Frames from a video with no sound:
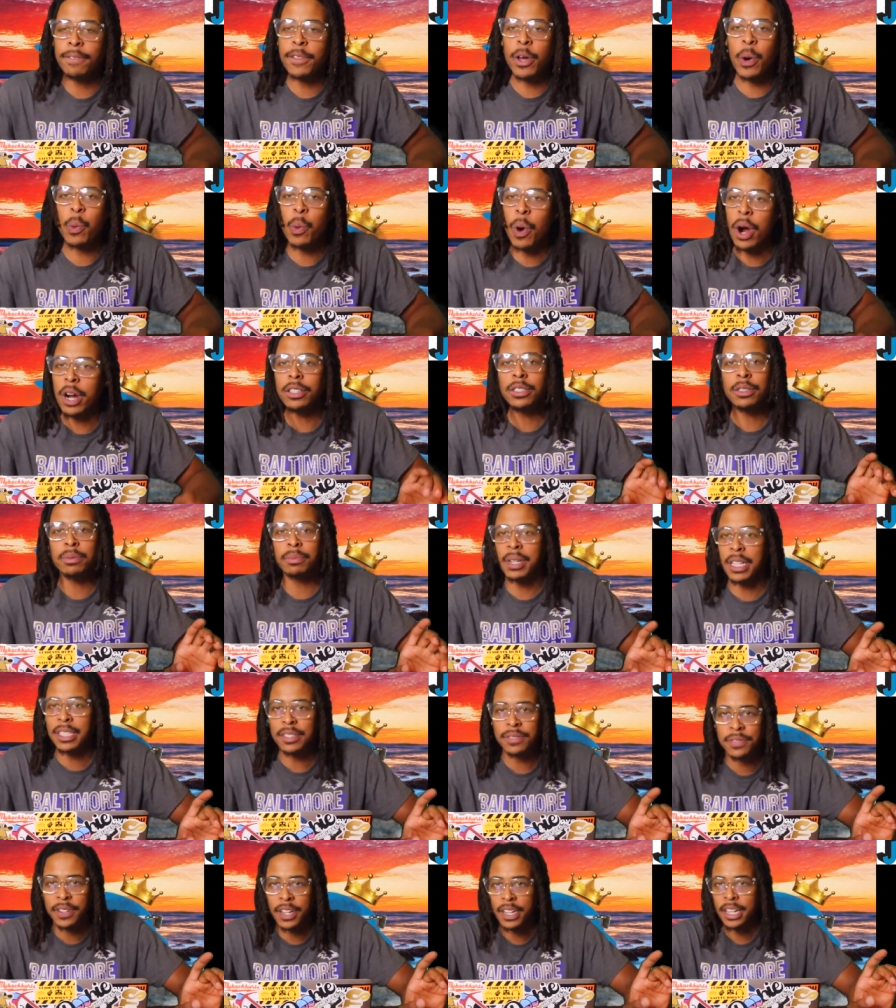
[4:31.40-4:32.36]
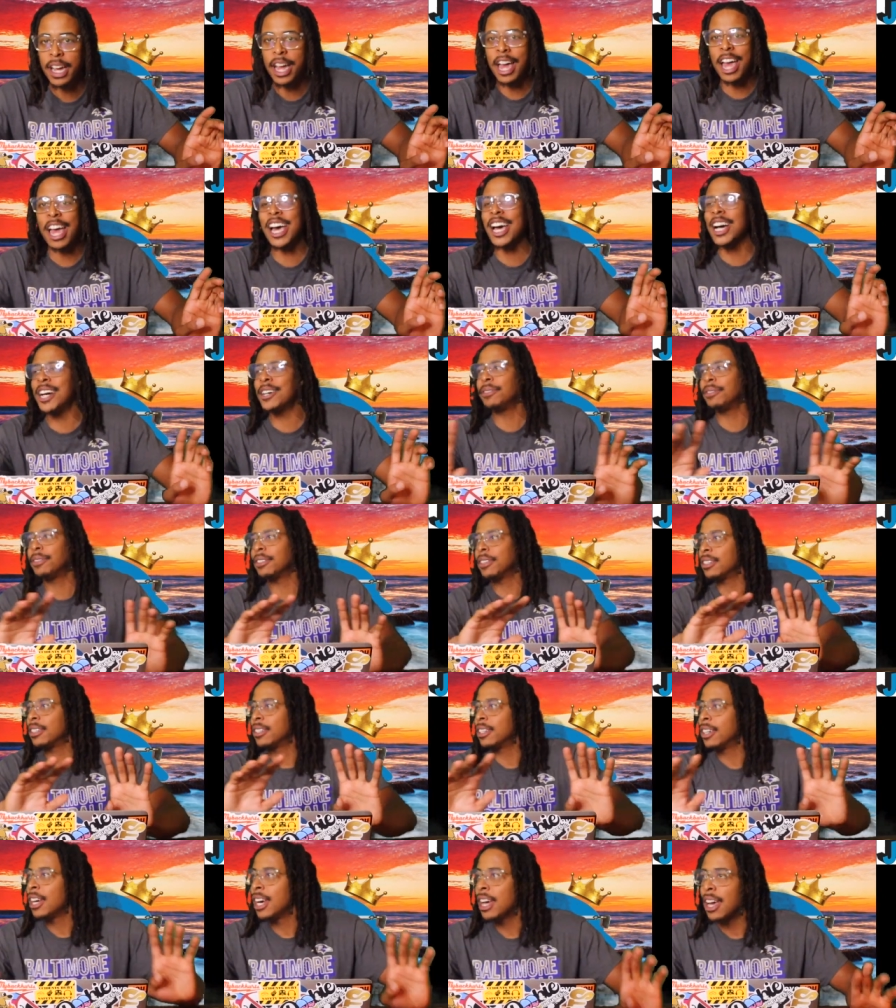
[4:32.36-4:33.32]
The worst motherfucker
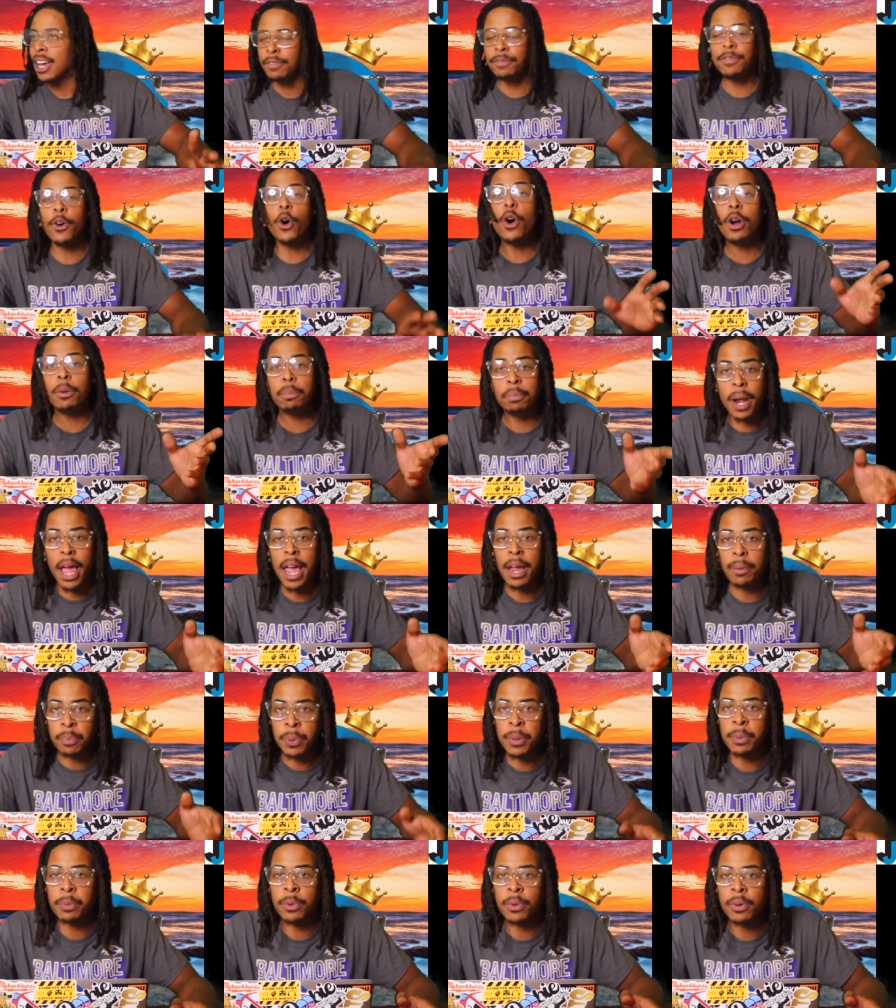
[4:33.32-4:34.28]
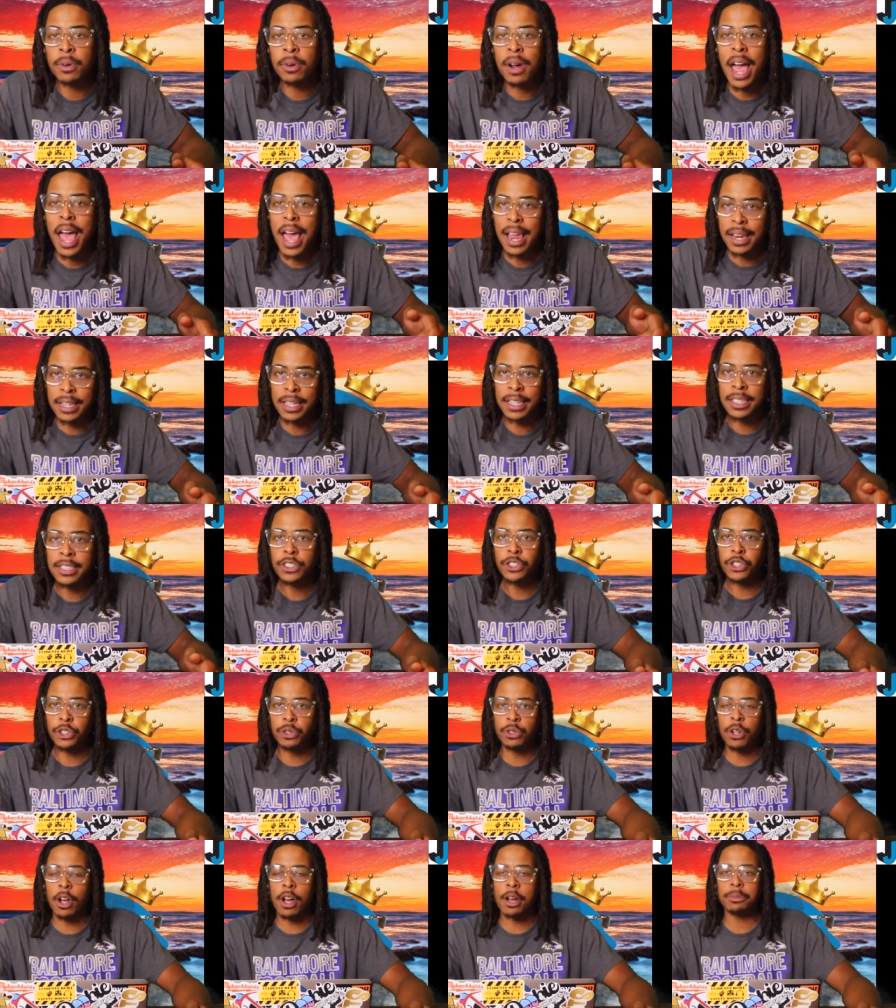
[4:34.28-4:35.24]
ever for black people, at least,
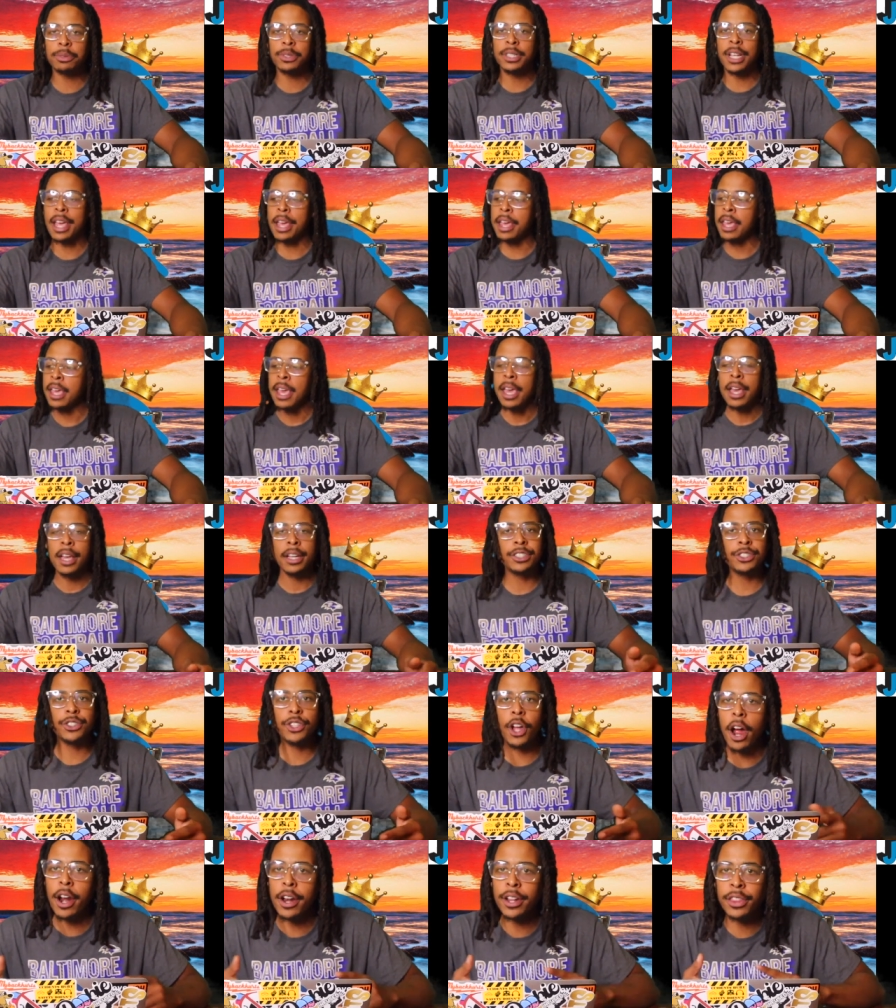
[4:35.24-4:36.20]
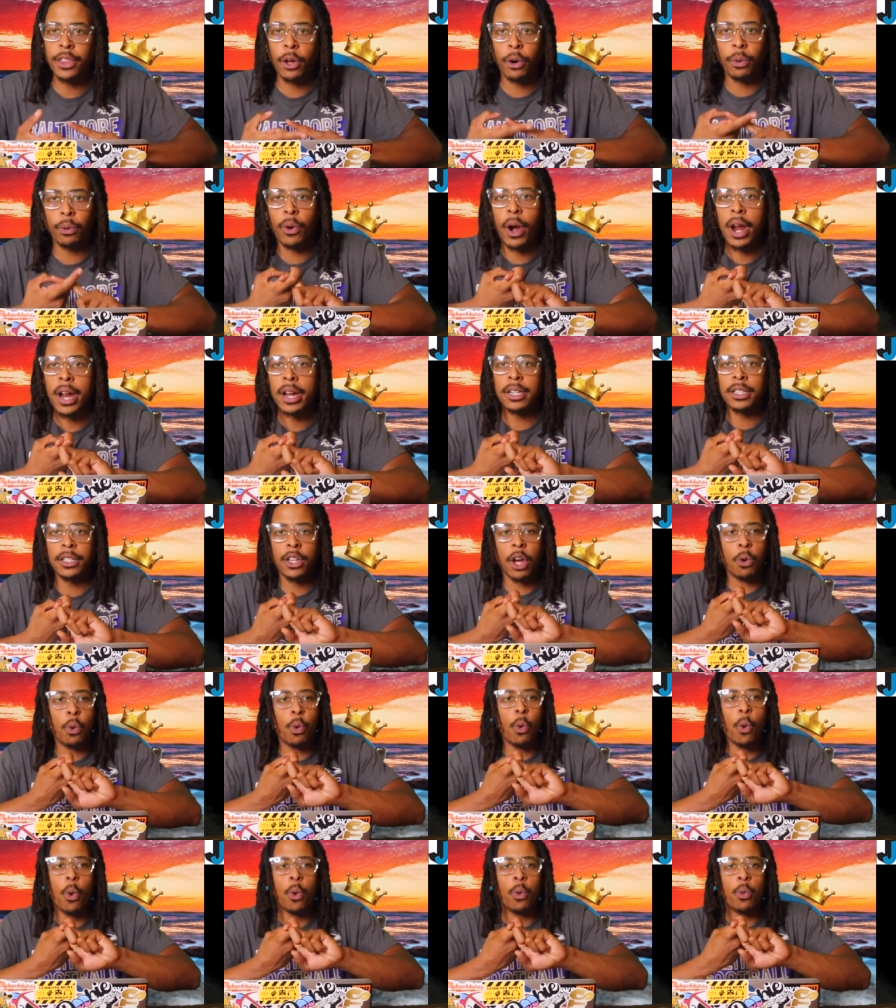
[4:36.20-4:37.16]
you know what I'm saying, started the right, the
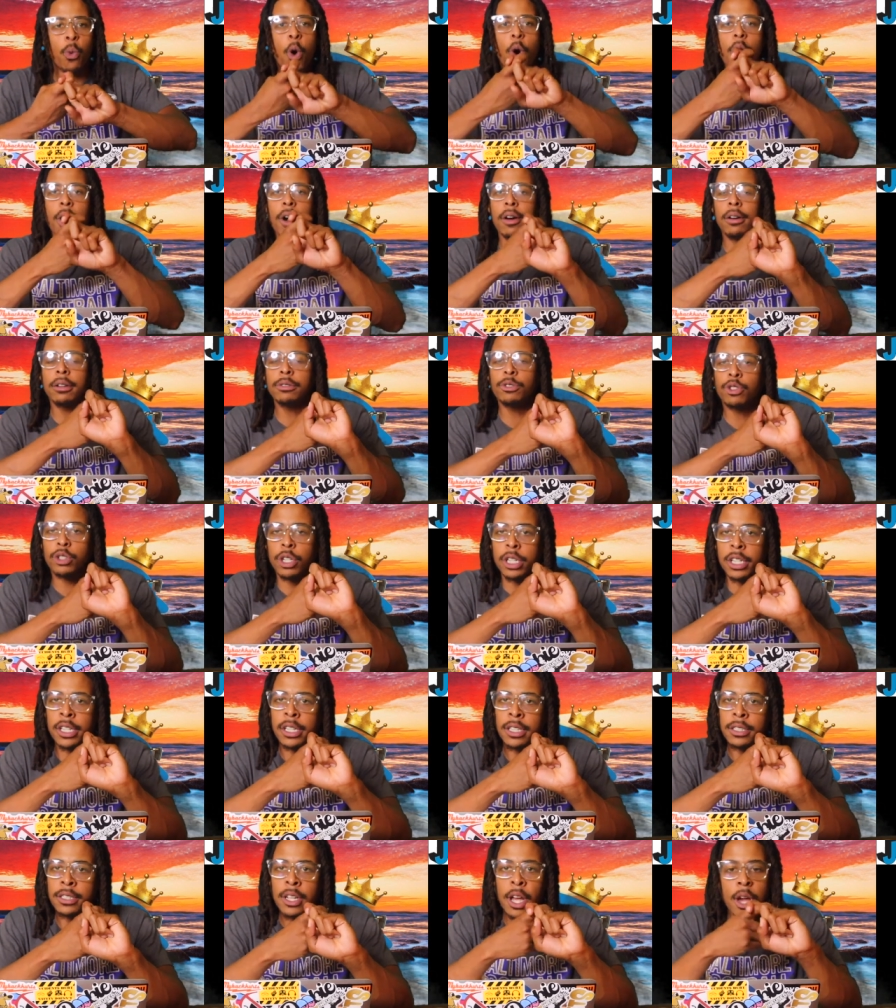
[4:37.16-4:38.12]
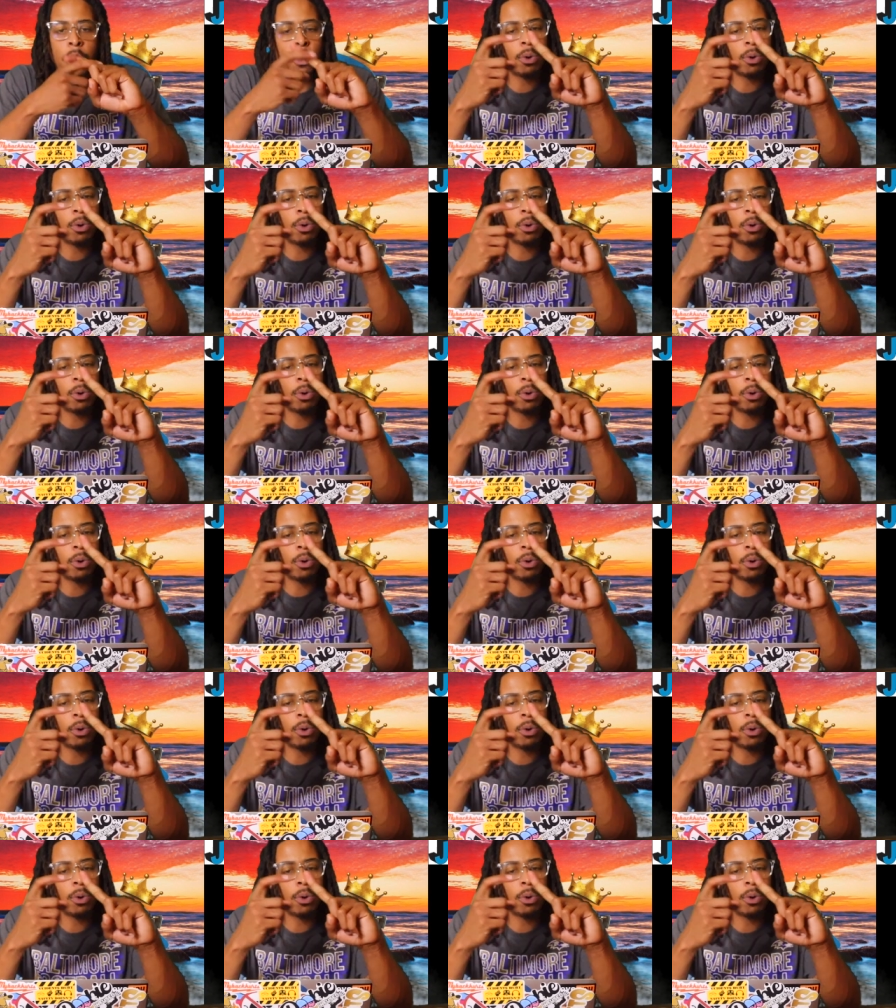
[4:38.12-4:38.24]
war on drugs,